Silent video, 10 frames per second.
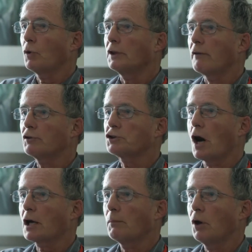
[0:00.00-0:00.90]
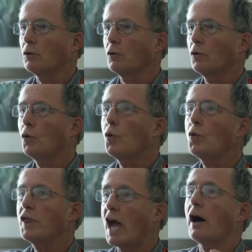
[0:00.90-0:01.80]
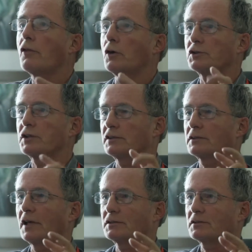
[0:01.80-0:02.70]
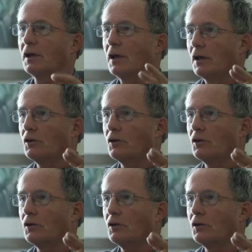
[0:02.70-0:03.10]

will never talk about who the others, as